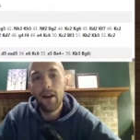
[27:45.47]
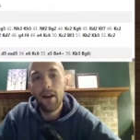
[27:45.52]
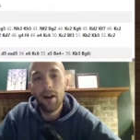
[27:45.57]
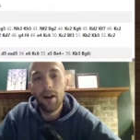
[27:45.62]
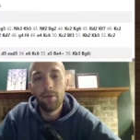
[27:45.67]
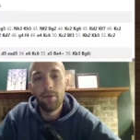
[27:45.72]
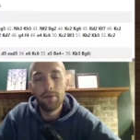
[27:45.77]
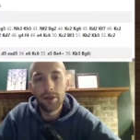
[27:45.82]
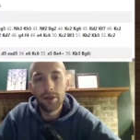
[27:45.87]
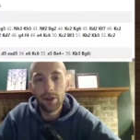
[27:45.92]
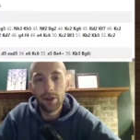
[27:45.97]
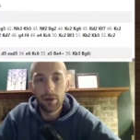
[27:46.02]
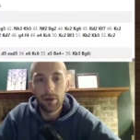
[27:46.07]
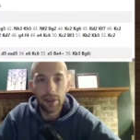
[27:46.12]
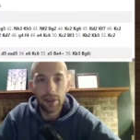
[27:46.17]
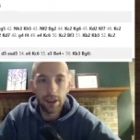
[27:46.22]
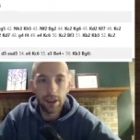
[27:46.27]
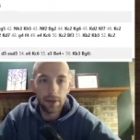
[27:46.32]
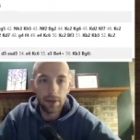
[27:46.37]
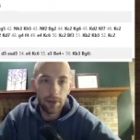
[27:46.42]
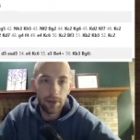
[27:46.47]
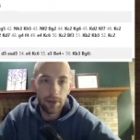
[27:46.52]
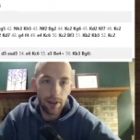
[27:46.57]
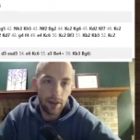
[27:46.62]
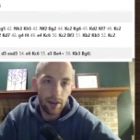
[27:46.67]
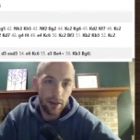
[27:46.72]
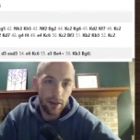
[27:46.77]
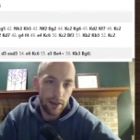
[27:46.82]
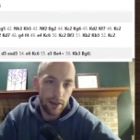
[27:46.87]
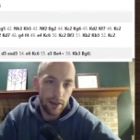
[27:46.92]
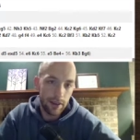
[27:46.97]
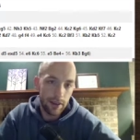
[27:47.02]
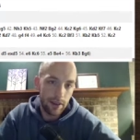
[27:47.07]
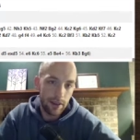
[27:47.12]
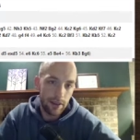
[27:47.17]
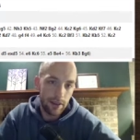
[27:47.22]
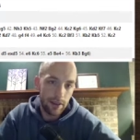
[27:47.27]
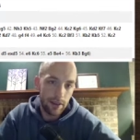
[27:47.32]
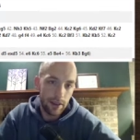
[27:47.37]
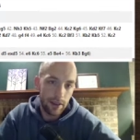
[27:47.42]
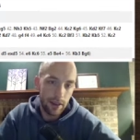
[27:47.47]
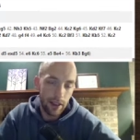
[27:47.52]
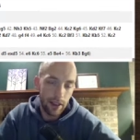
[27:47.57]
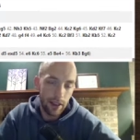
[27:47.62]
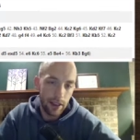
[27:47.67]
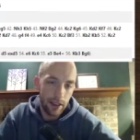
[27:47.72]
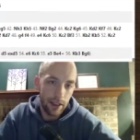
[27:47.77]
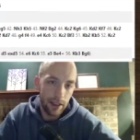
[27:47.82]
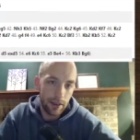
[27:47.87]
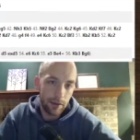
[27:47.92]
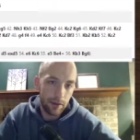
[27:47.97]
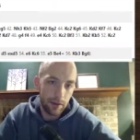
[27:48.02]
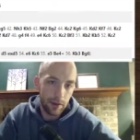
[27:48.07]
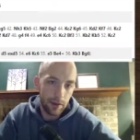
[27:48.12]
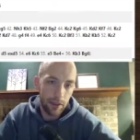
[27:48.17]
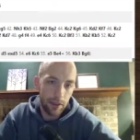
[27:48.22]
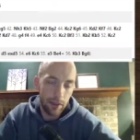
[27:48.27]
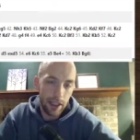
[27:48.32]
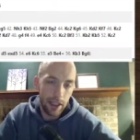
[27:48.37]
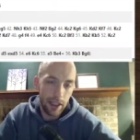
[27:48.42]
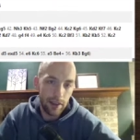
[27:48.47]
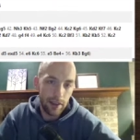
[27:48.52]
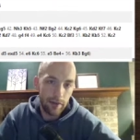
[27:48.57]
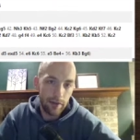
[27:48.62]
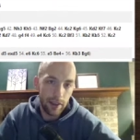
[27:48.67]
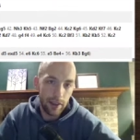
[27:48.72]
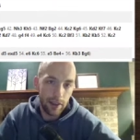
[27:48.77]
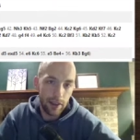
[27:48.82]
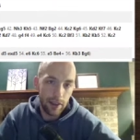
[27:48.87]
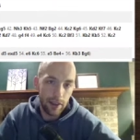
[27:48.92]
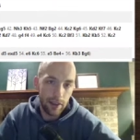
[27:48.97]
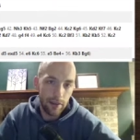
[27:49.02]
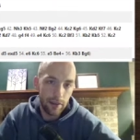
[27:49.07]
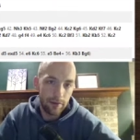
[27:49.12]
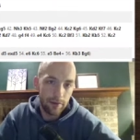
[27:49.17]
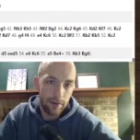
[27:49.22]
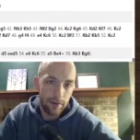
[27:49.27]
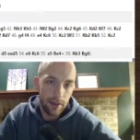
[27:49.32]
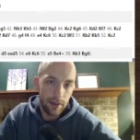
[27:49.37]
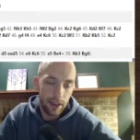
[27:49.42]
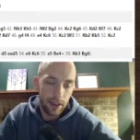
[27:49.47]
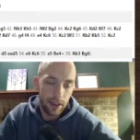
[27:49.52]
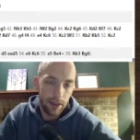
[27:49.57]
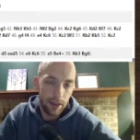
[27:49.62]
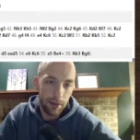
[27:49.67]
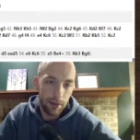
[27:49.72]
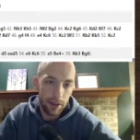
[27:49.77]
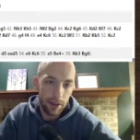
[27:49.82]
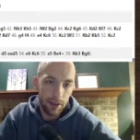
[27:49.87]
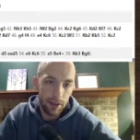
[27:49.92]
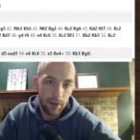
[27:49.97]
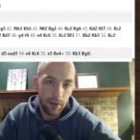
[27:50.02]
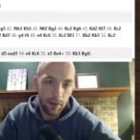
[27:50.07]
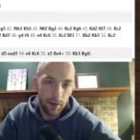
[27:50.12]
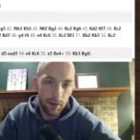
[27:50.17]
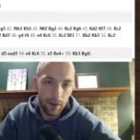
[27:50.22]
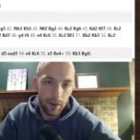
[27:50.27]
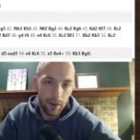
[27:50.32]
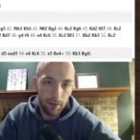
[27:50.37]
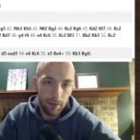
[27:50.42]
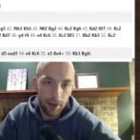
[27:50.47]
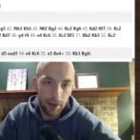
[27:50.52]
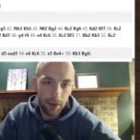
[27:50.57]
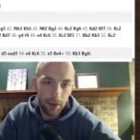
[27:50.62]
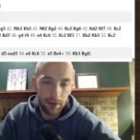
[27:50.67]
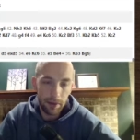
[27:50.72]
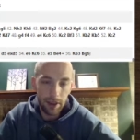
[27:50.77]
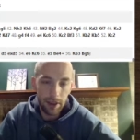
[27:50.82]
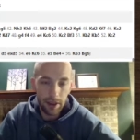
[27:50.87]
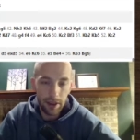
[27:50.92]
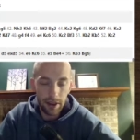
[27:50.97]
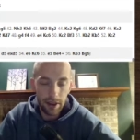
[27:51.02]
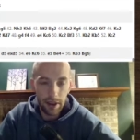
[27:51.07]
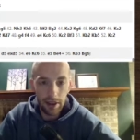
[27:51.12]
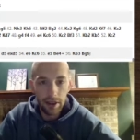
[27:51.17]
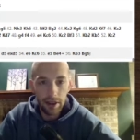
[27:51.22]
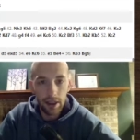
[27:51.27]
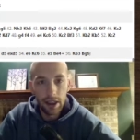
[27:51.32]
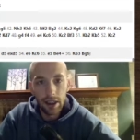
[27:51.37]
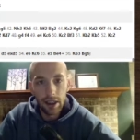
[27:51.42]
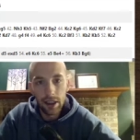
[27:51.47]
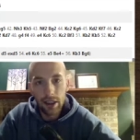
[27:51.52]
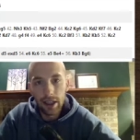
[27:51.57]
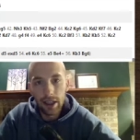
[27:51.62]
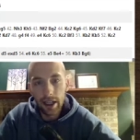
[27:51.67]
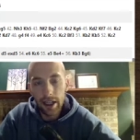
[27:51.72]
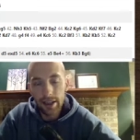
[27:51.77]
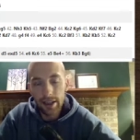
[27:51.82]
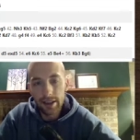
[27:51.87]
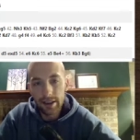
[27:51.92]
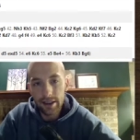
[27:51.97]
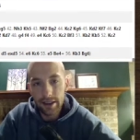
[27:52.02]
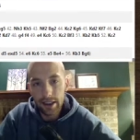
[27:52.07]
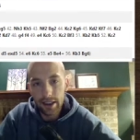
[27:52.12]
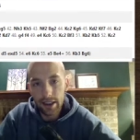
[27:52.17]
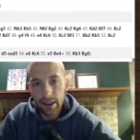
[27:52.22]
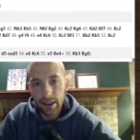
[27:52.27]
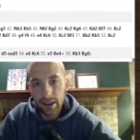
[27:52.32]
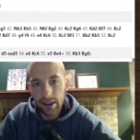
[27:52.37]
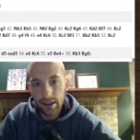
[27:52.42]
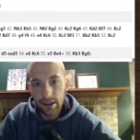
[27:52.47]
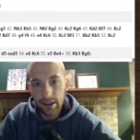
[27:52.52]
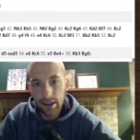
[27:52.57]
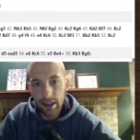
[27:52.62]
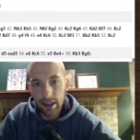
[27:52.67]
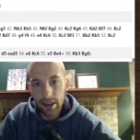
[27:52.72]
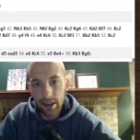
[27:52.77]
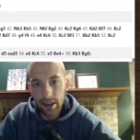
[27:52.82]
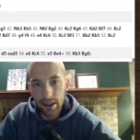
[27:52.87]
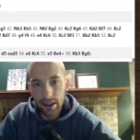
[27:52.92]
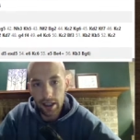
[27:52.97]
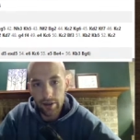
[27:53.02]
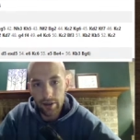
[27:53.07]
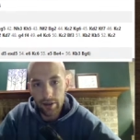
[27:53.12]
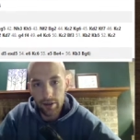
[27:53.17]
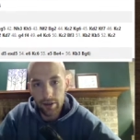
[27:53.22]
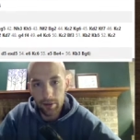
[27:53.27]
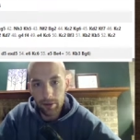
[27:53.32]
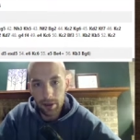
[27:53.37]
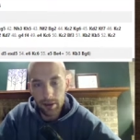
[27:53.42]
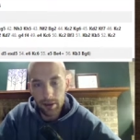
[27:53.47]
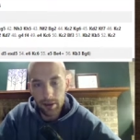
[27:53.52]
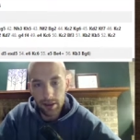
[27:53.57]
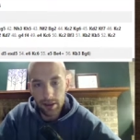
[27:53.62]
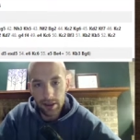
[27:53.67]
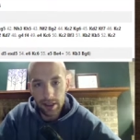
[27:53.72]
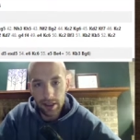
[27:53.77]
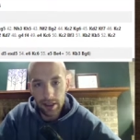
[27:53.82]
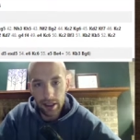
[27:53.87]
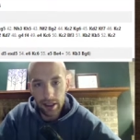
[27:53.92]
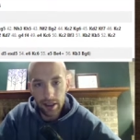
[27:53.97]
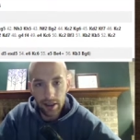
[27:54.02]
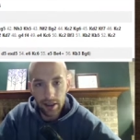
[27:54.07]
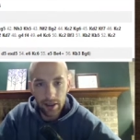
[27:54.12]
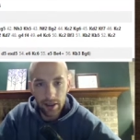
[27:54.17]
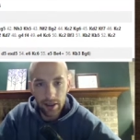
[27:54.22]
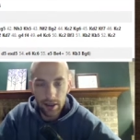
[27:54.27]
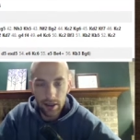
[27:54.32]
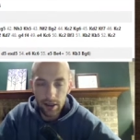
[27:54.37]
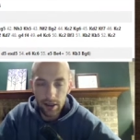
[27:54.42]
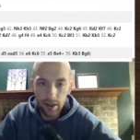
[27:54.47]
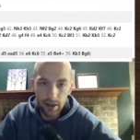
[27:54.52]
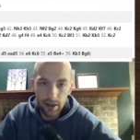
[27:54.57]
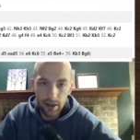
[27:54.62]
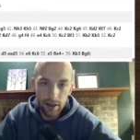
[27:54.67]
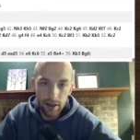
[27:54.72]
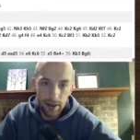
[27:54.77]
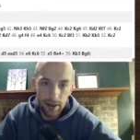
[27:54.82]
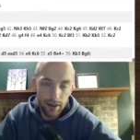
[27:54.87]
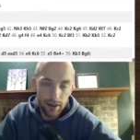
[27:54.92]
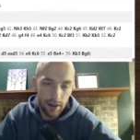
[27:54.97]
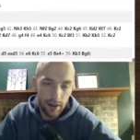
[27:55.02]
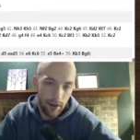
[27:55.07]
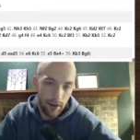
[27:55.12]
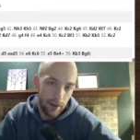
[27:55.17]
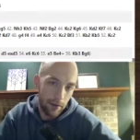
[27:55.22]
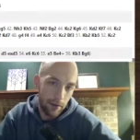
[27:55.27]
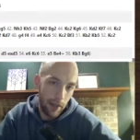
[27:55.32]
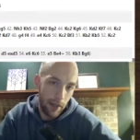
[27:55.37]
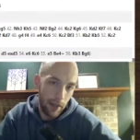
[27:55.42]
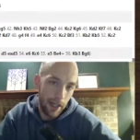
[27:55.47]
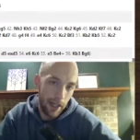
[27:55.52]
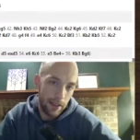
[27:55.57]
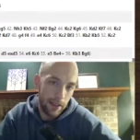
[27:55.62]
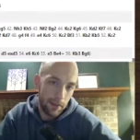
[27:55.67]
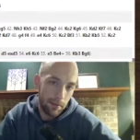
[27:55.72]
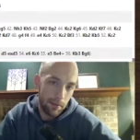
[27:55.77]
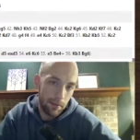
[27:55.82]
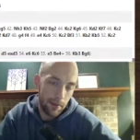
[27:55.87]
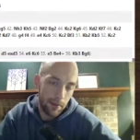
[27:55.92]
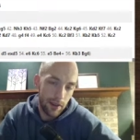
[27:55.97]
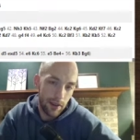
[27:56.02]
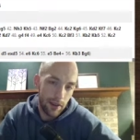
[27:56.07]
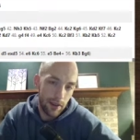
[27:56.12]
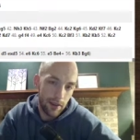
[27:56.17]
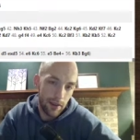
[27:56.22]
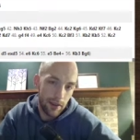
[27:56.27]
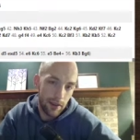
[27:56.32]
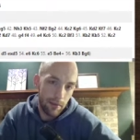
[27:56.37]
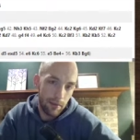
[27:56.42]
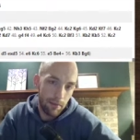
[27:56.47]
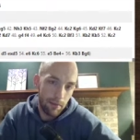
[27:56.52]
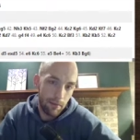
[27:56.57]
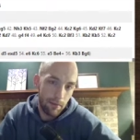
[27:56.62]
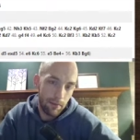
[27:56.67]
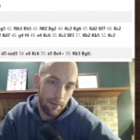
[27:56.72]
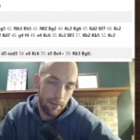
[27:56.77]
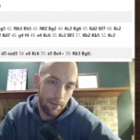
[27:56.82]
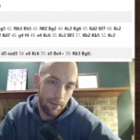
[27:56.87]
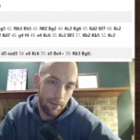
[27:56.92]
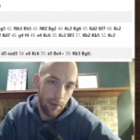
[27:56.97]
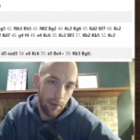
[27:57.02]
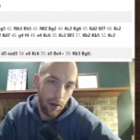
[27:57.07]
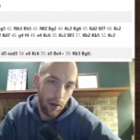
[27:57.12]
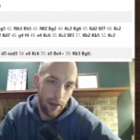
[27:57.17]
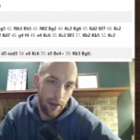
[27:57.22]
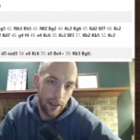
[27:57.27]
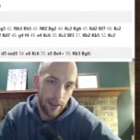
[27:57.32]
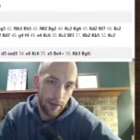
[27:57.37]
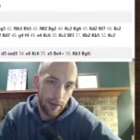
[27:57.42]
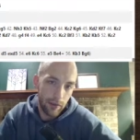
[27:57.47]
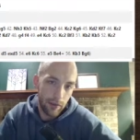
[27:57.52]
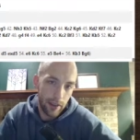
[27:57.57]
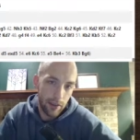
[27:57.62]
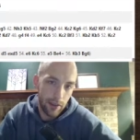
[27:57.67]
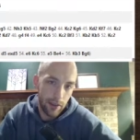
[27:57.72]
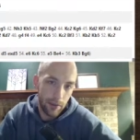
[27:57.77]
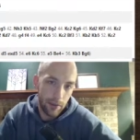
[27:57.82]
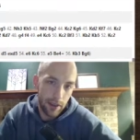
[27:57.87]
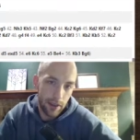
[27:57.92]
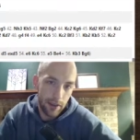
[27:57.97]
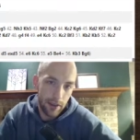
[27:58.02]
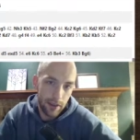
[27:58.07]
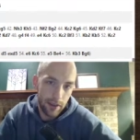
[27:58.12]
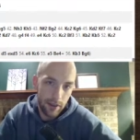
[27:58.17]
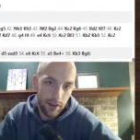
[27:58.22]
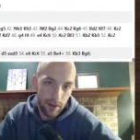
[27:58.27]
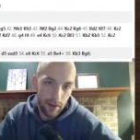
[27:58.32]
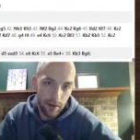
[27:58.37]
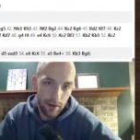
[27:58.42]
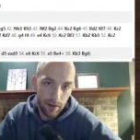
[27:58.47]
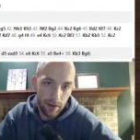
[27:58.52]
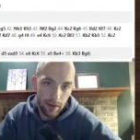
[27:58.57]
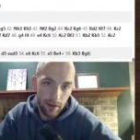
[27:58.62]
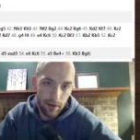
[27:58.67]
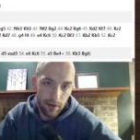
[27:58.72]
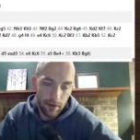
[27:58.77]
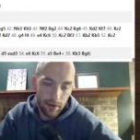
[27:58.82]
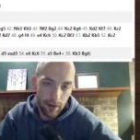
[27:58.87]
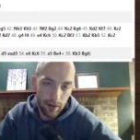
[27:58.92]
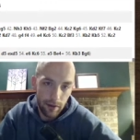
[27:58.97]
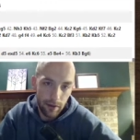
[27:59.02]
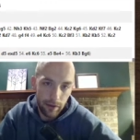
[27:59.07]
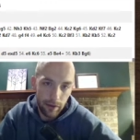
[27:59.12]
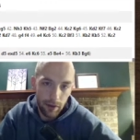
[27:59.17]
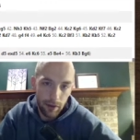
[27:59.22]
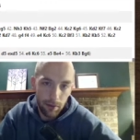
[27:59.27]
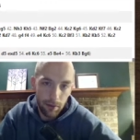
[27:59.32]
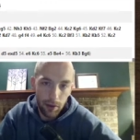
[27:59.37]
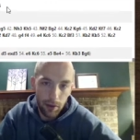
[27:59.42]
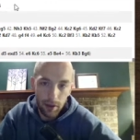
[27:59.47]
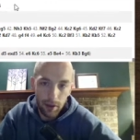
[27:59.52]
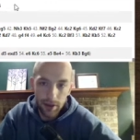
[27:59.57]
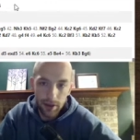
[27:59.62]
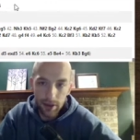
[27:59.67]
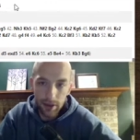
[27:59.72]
no need, because the knight is a really bad defender, especially when my bishop is in here, and this king is not going to ever be able to take the pawn in the rear, because the front pawn is going to